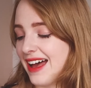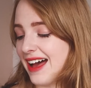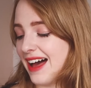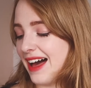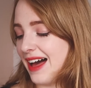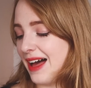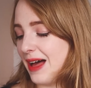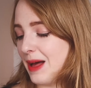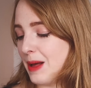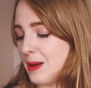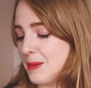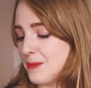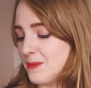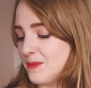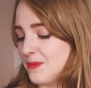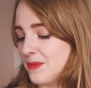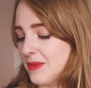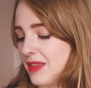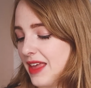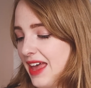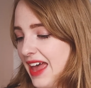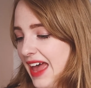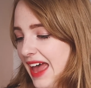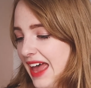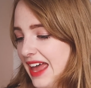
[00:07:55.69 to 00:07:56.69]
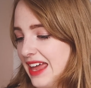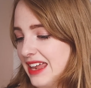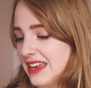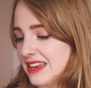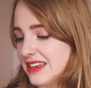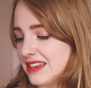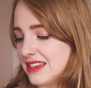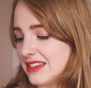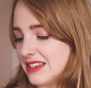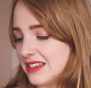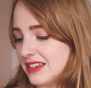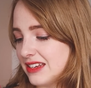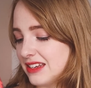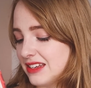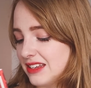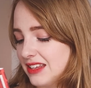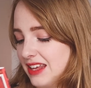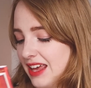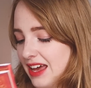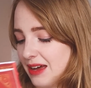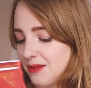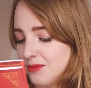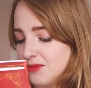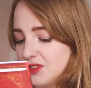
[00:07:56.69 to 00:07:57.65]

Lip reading: and yeah,